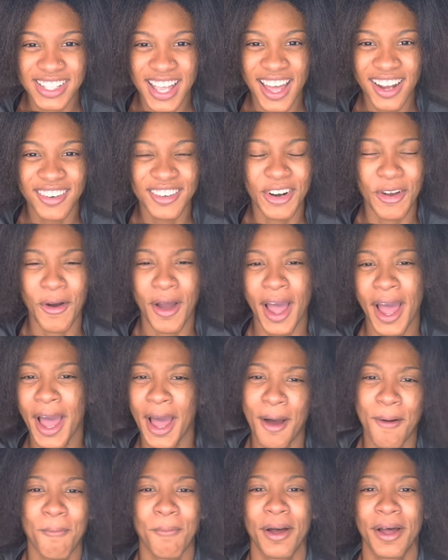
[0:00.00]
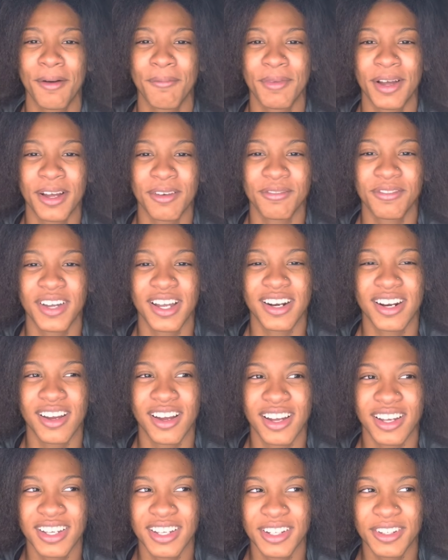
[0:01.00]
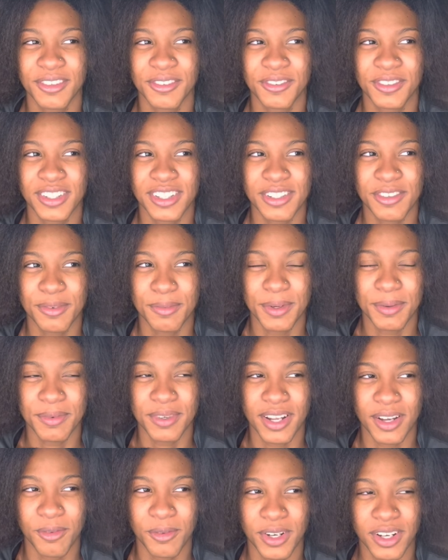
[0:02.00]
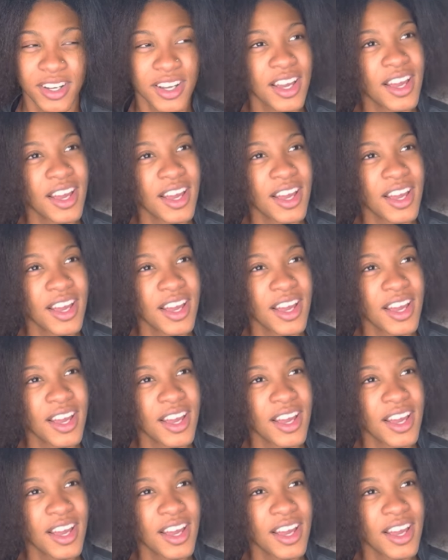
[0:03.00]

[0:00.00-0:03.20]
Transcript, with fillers: I don't know how my mom found out. I can't really remember that well.